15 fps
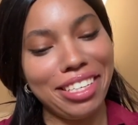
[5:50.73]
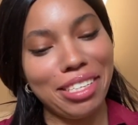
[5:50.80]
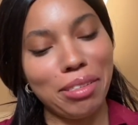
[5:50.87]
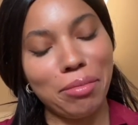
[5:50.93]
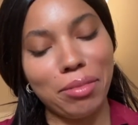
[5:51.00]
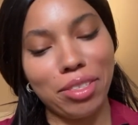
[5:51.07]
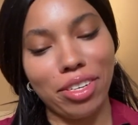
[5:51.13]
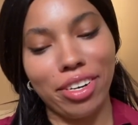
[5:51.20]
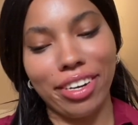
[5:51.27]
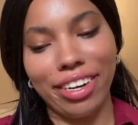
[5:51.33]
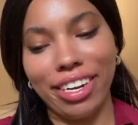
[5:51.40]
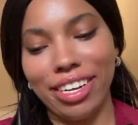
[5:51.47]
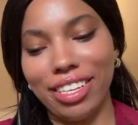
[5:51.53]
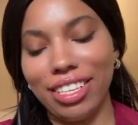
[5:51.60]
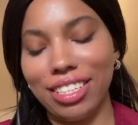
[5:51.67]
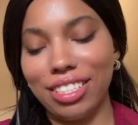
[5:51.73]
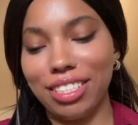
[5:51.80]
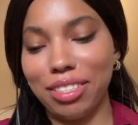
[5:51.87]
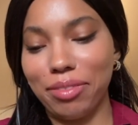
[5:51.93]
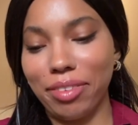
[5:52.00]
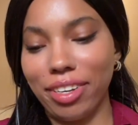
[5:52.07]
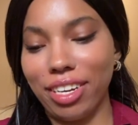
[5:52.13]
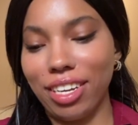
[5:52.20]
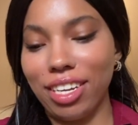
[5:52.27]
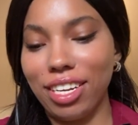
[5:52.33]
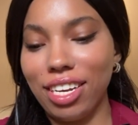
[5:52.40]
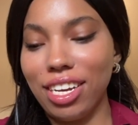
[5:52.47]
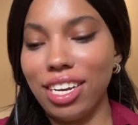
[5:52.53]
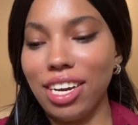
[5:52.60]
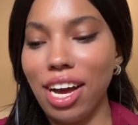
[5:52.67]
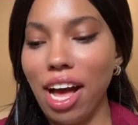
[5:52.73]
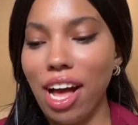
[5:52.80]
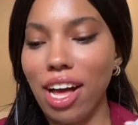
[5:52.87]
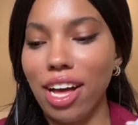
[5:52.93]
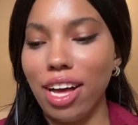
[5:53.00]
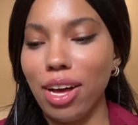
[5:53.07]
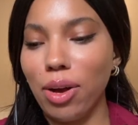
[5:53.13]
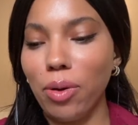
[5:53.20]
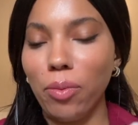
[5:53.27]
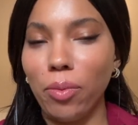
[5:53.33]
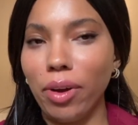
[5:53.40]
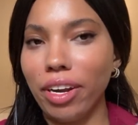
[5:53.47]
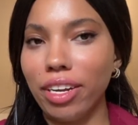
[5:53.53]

I'm sorry, this is funny. What